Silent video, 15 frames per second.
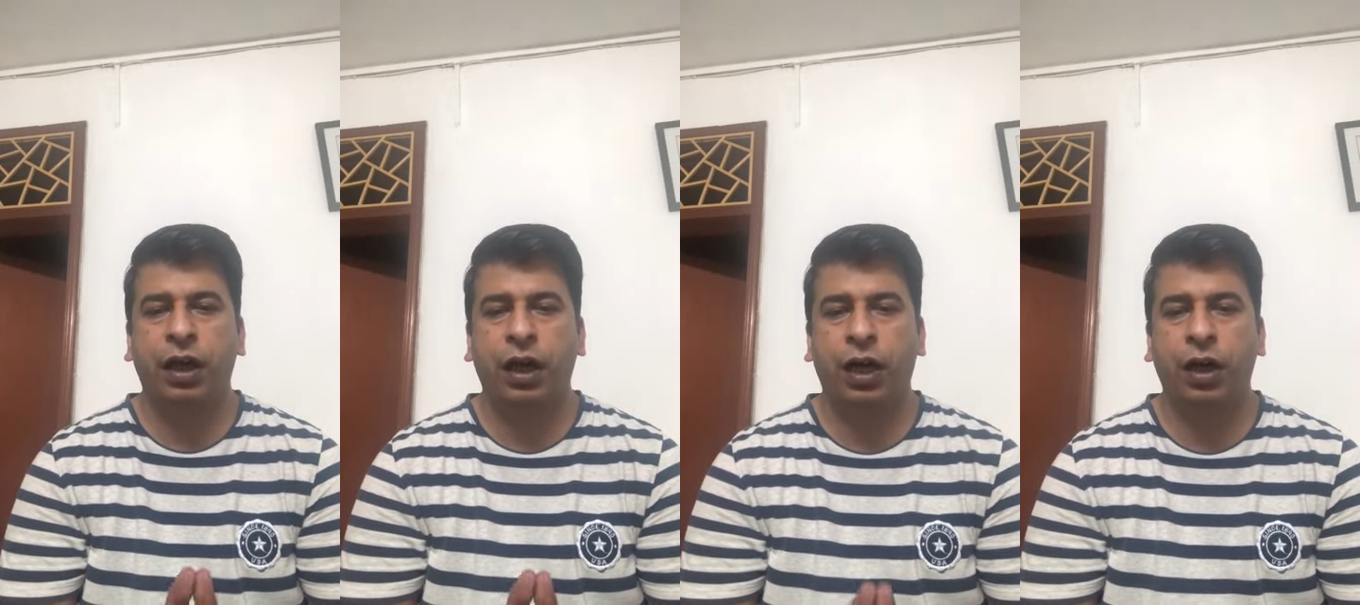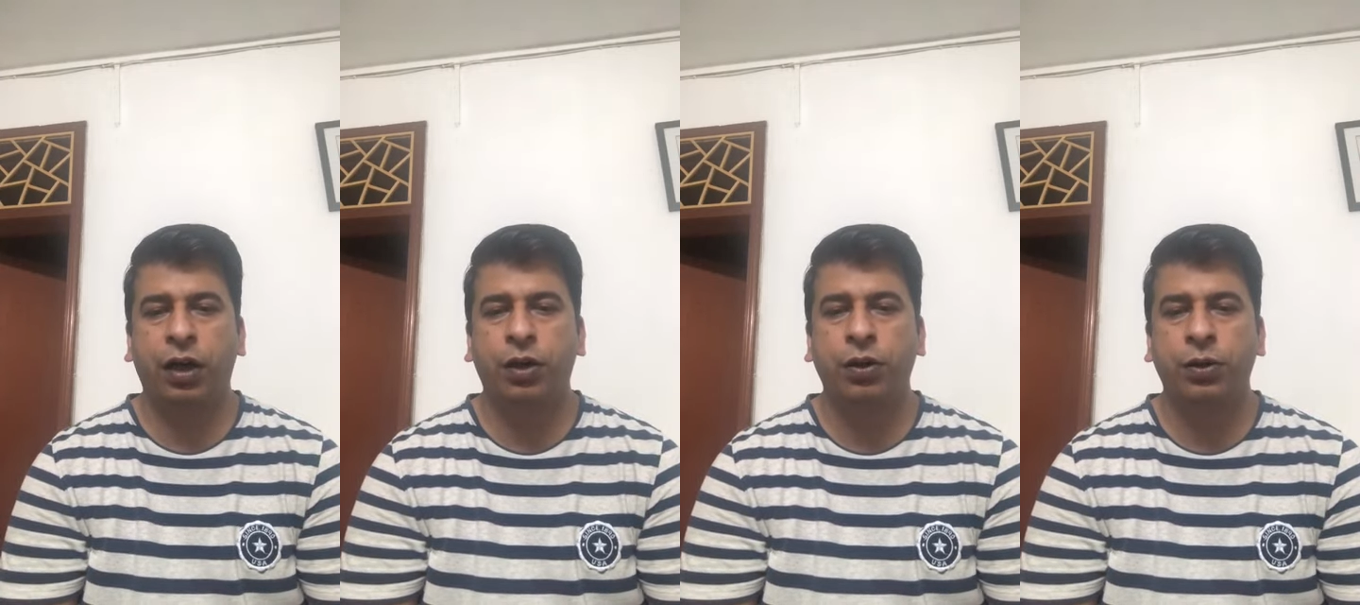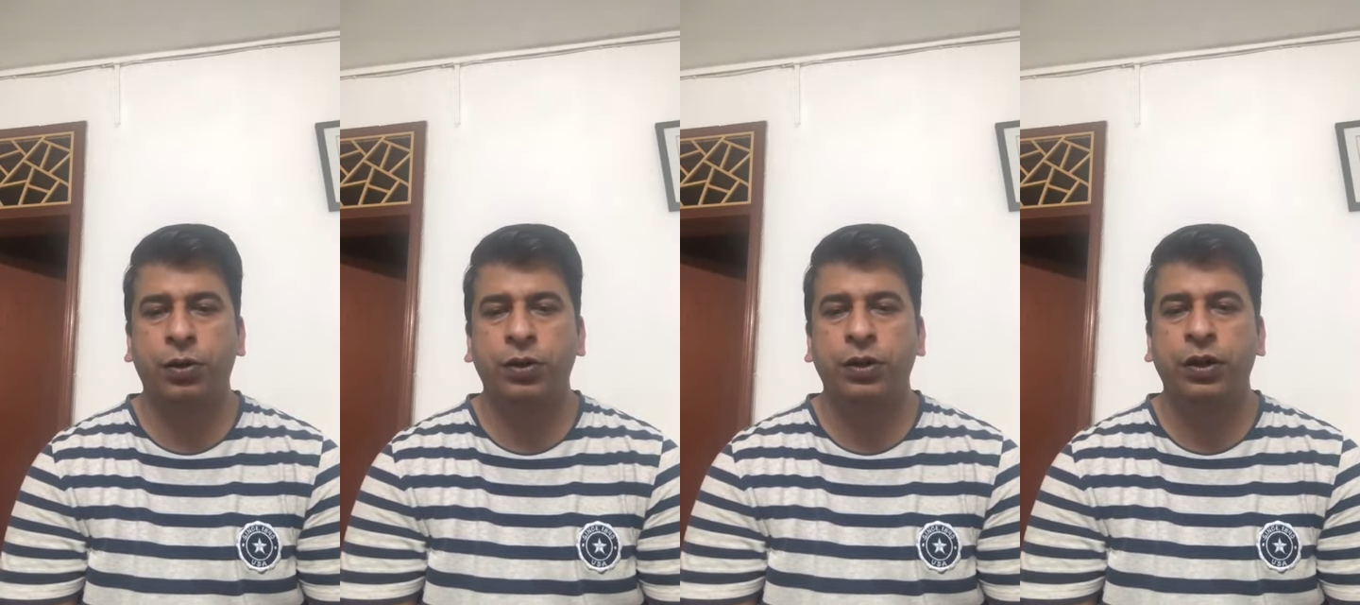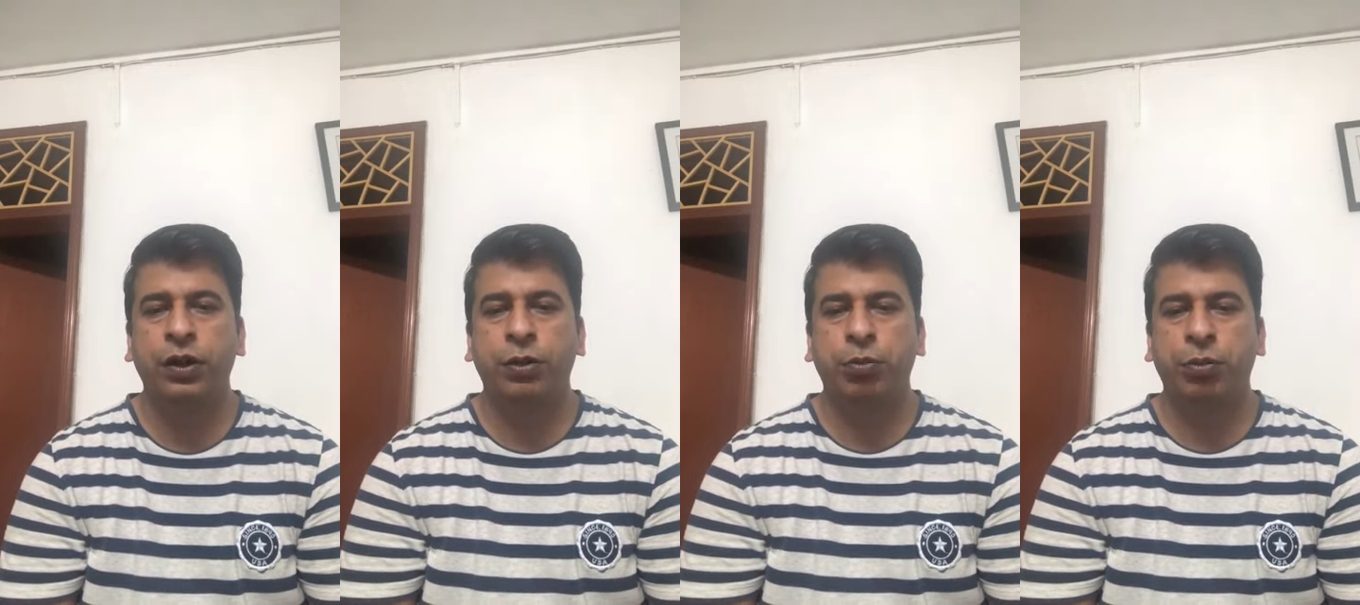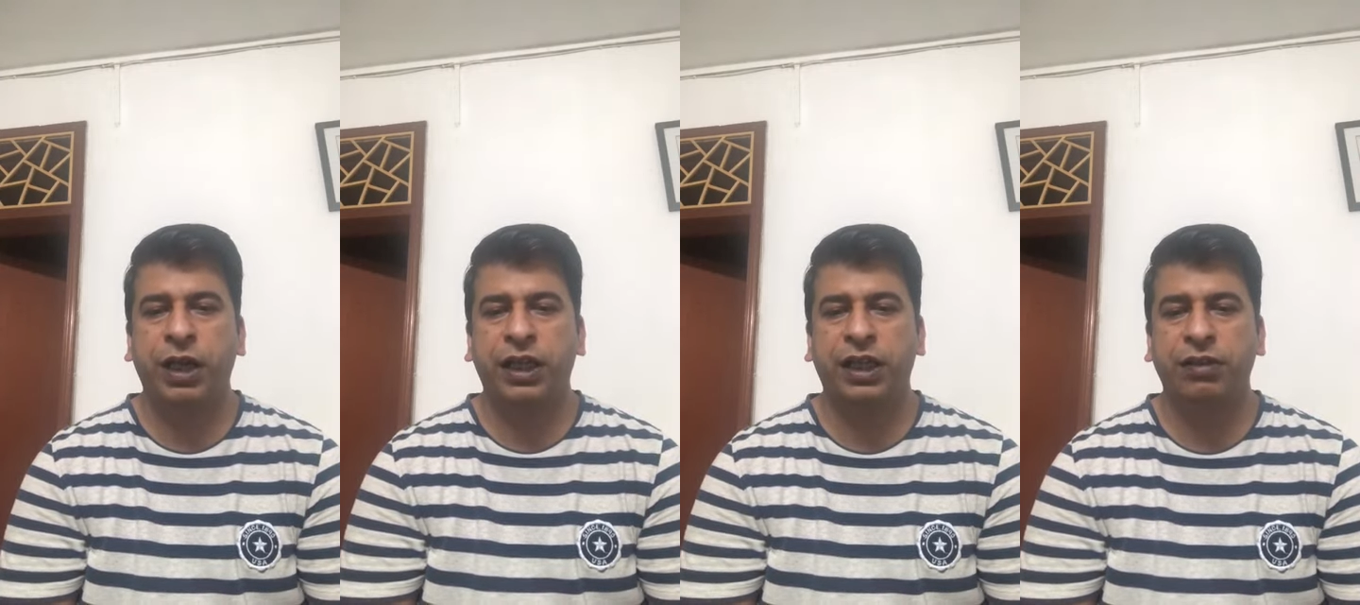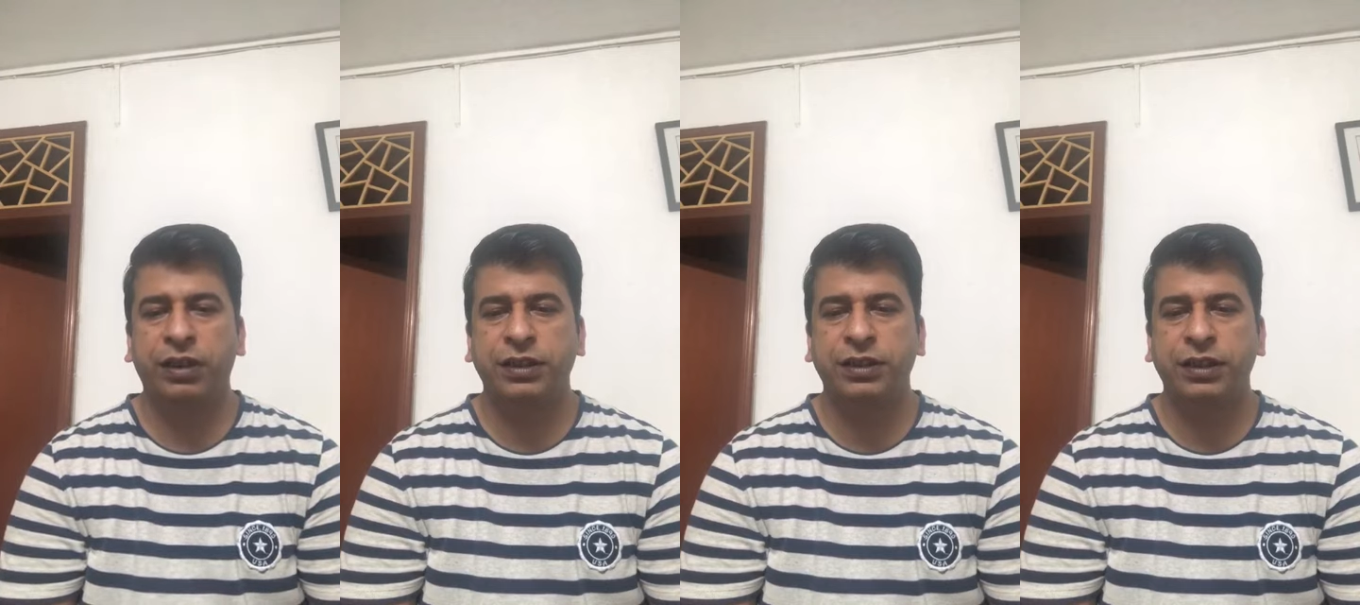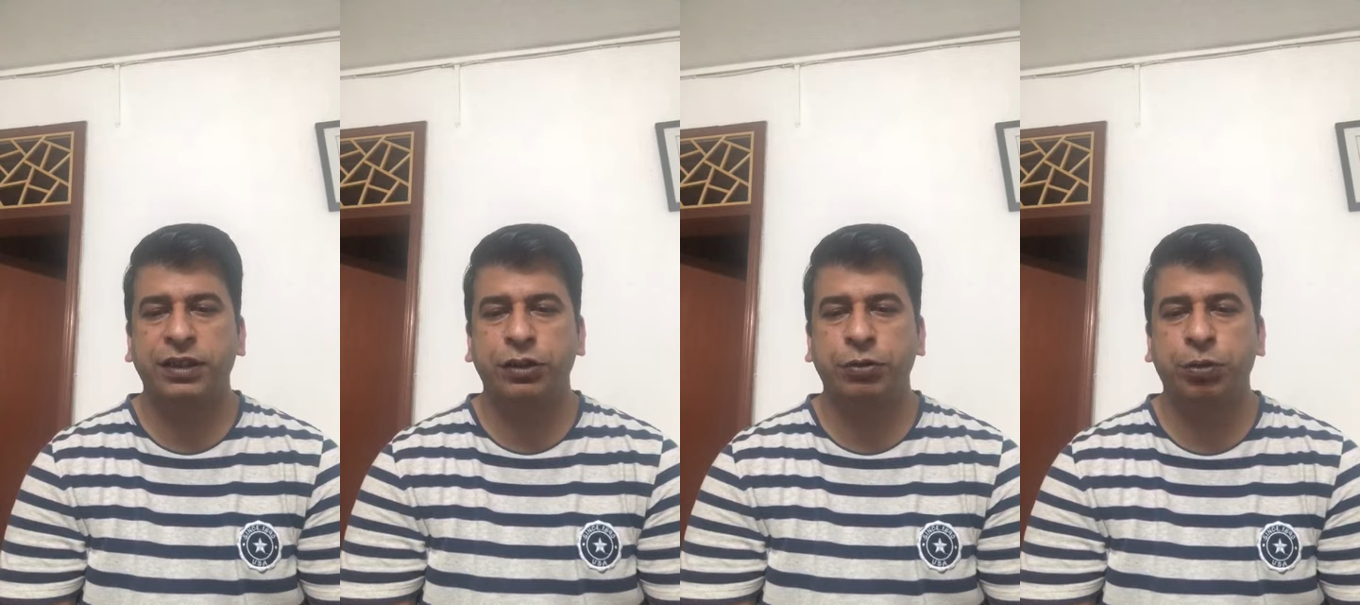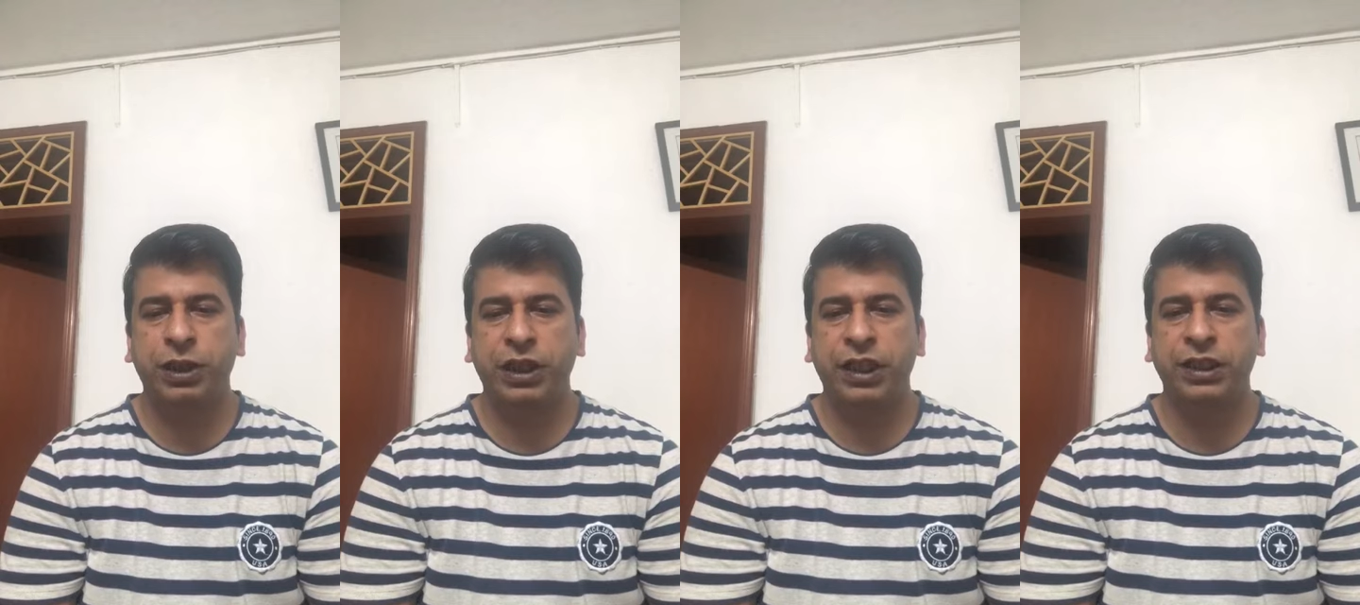how metaverse
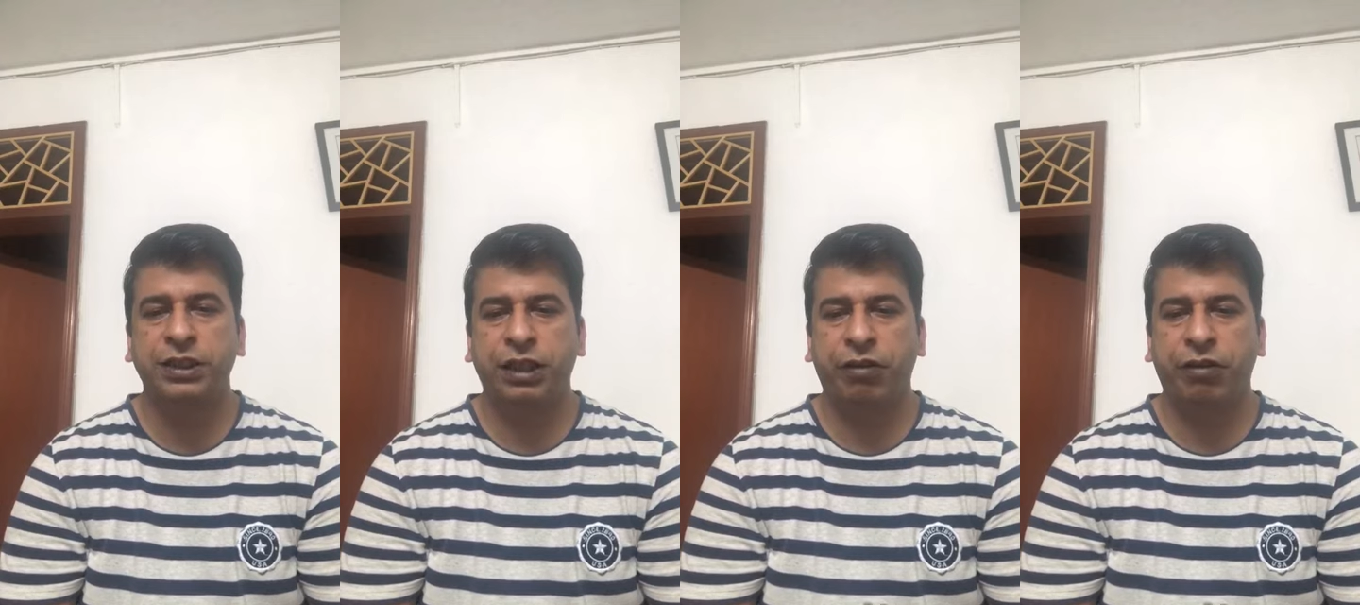experience